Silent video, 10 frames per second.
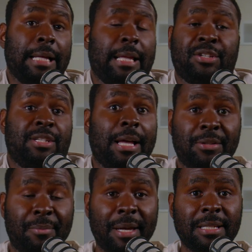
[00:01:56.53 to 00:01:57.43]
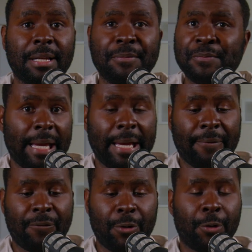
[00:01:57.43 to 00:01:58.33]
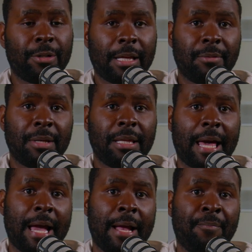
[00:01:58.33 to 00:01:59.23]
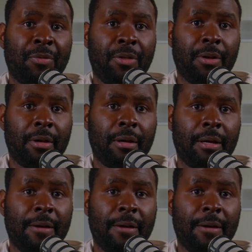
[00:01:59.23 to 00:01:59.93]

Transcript: just sounds amazing. If you're telling me that the